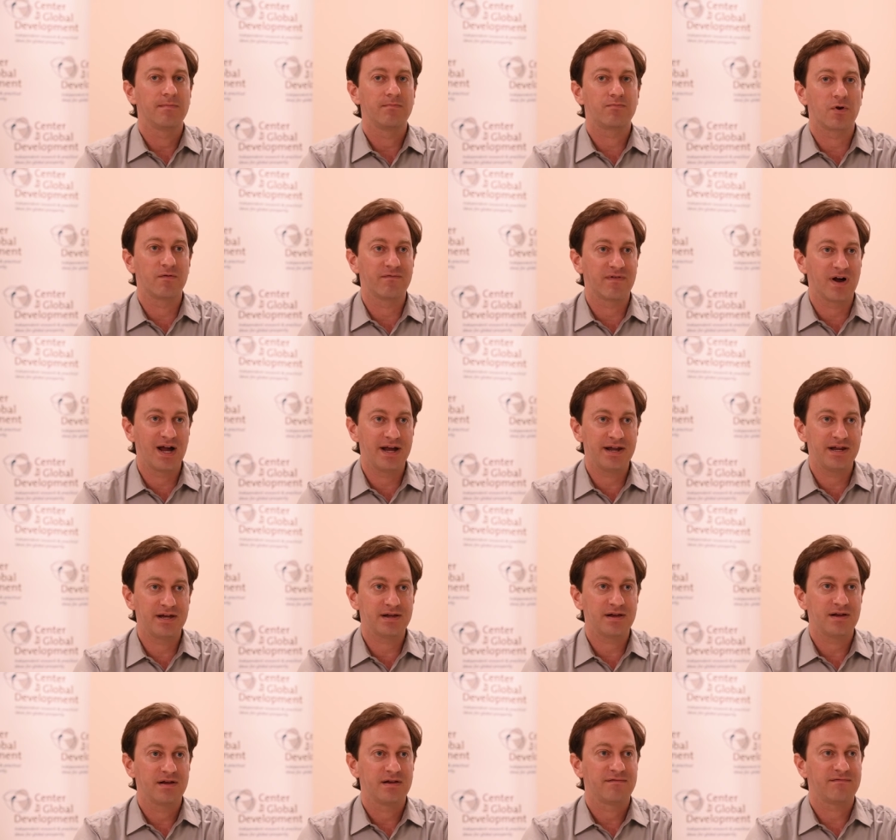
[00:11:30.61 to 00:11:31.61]

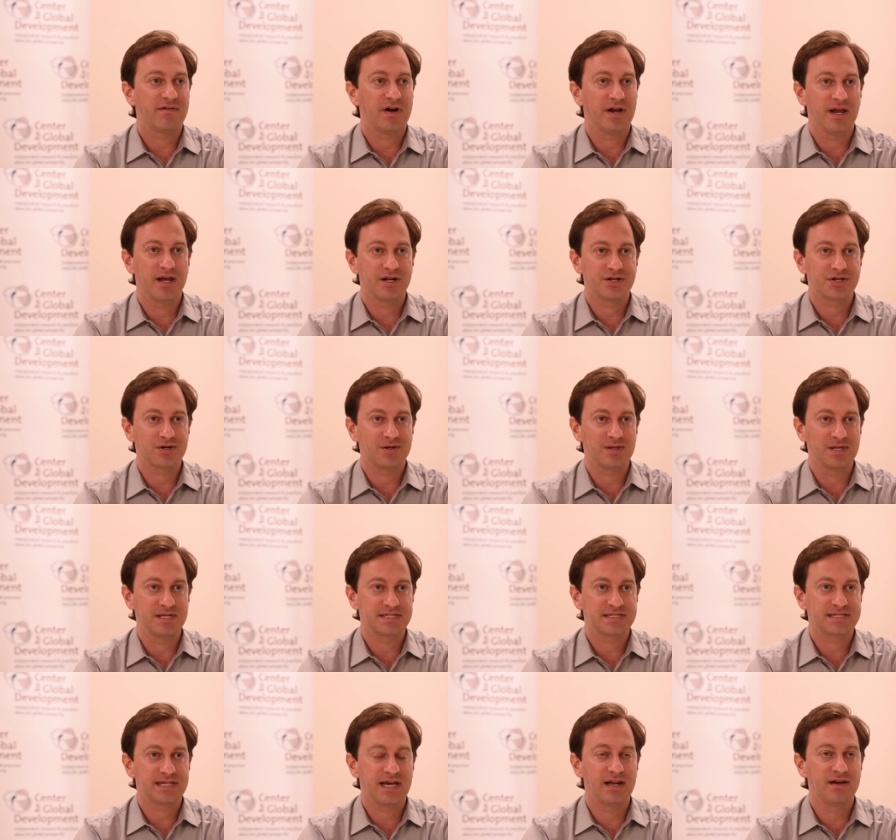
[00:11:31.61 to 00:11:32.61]
providing financial
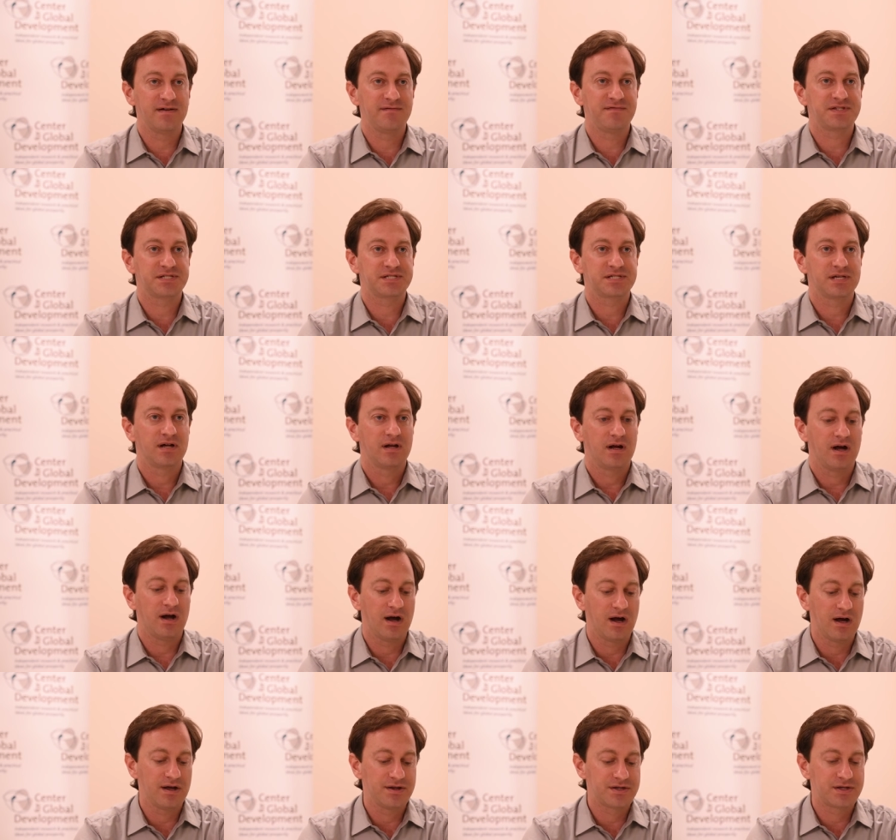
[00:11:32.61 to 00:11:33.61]
incentives
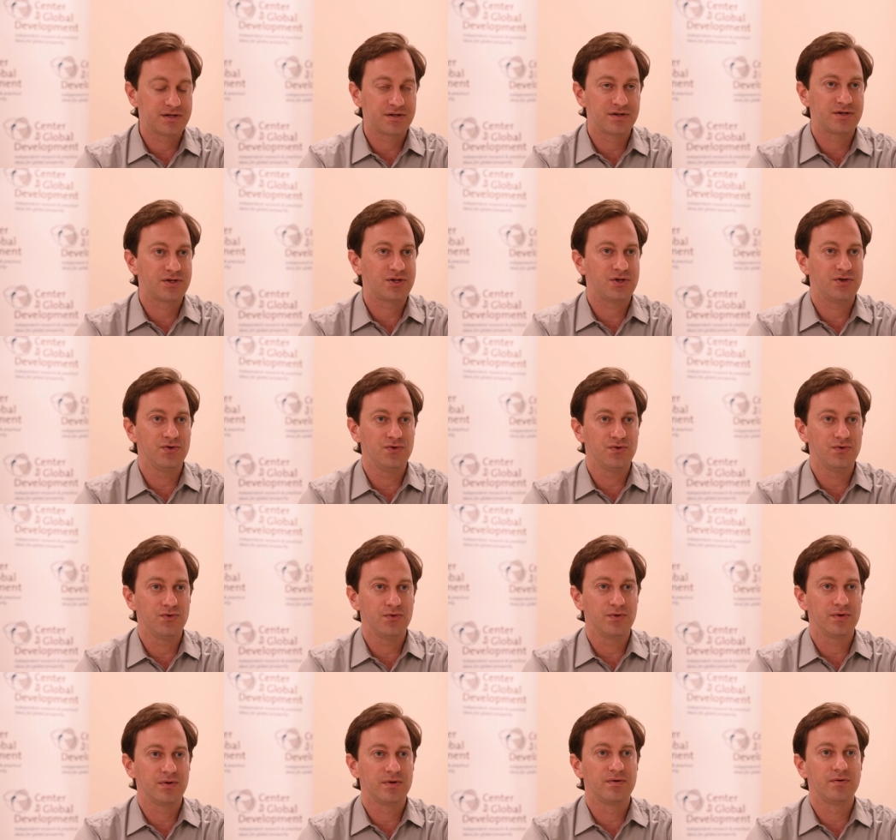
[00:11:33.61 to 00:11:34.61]
uh,
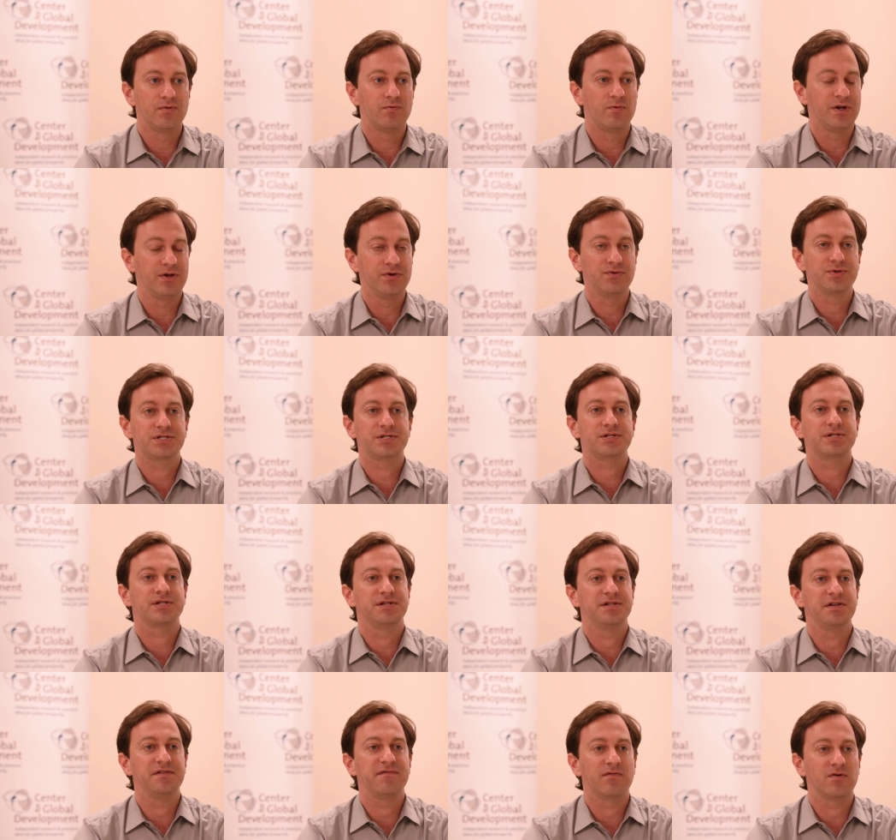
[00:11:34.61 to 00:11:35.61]
to reduce
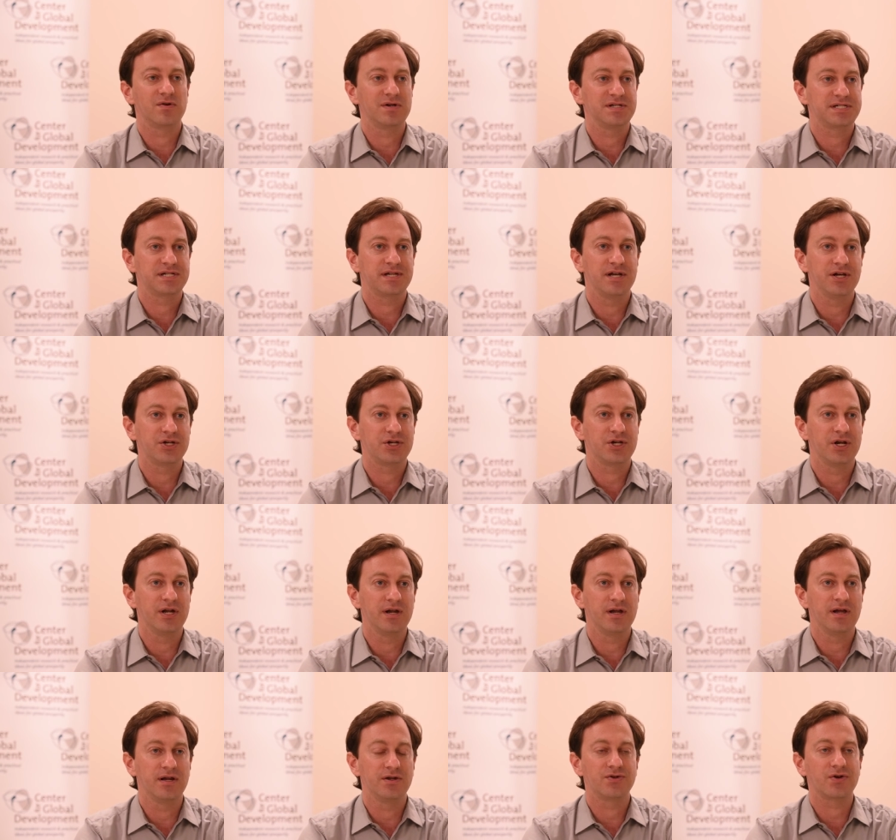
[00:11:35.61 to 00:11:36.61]
deforestation
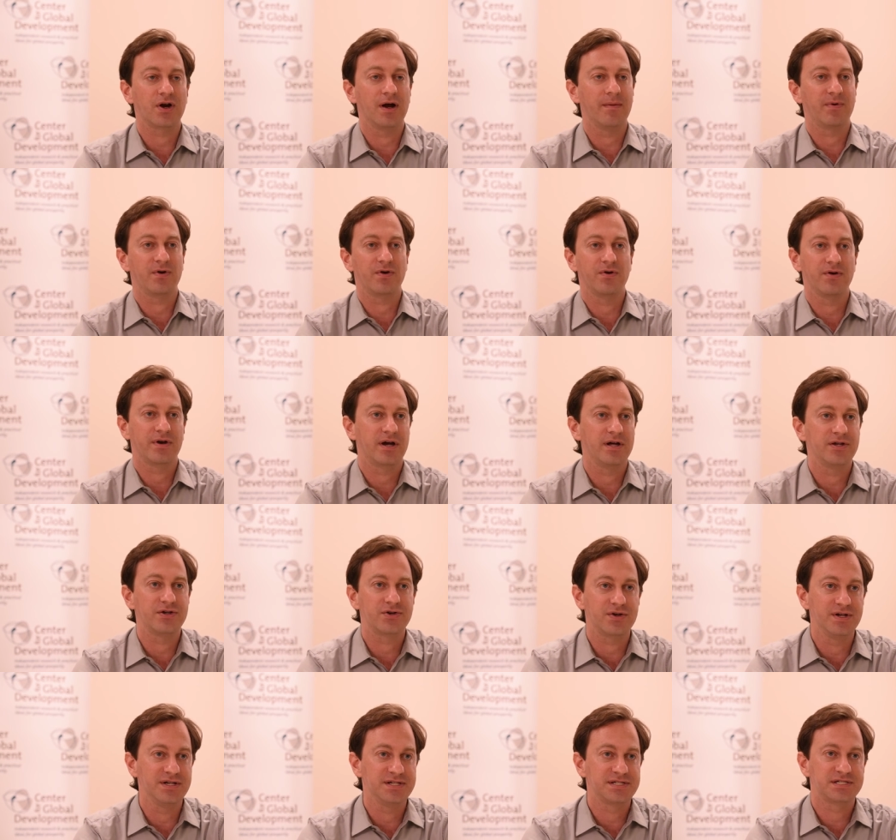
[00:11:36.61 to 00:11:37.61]
in tropical
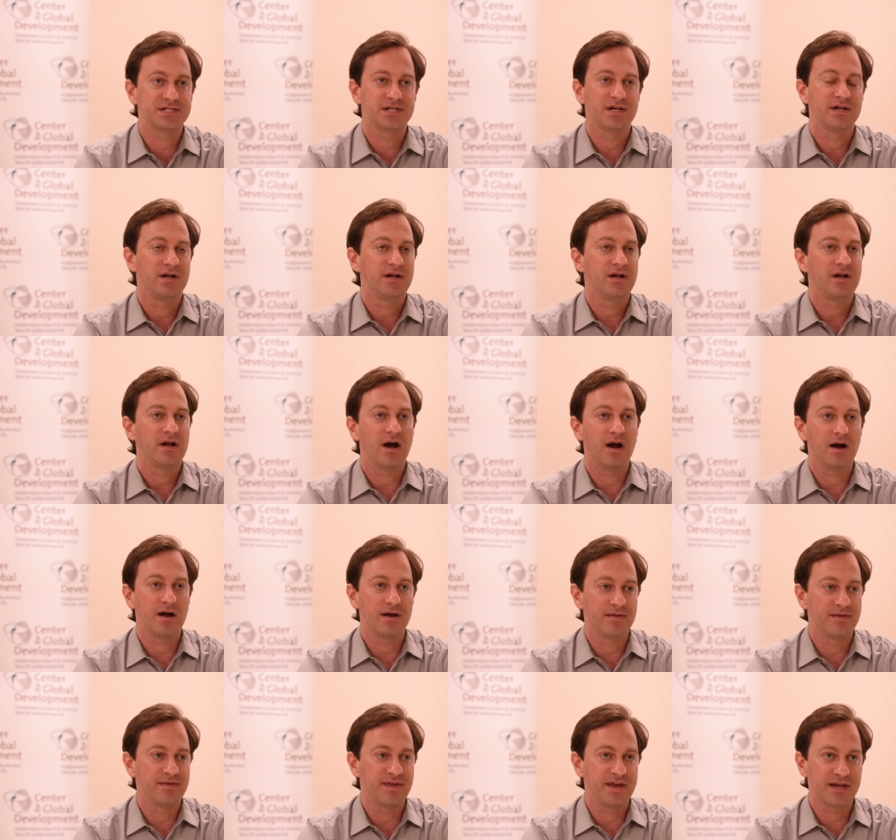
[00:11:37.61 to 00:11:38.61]
countries.
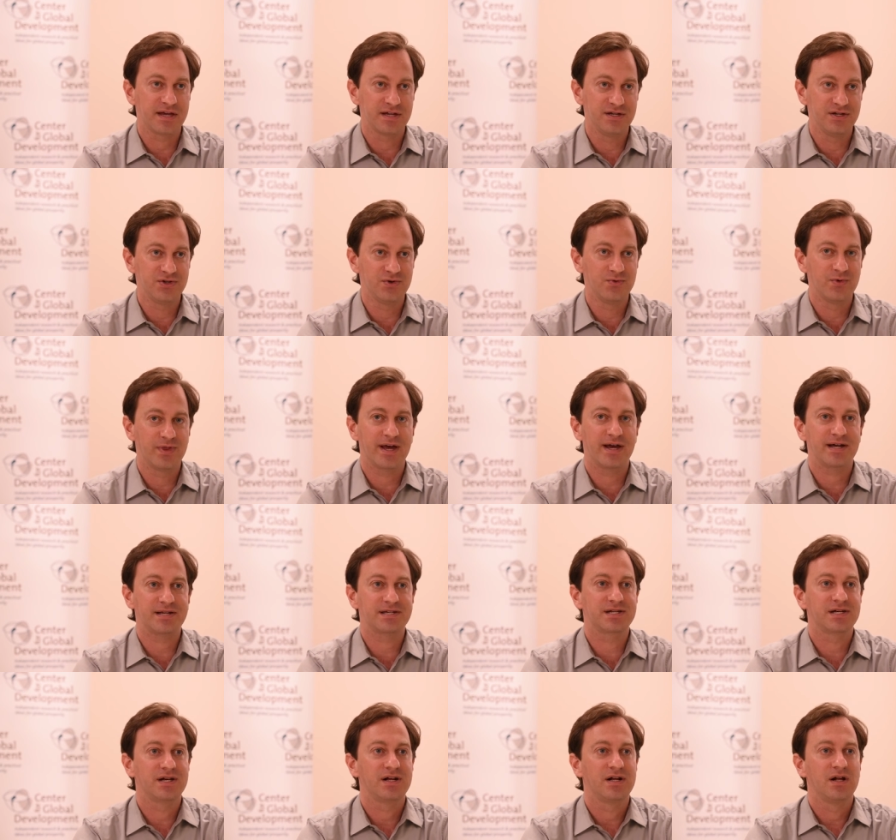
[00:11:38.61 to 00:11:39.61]
Uh, they can do that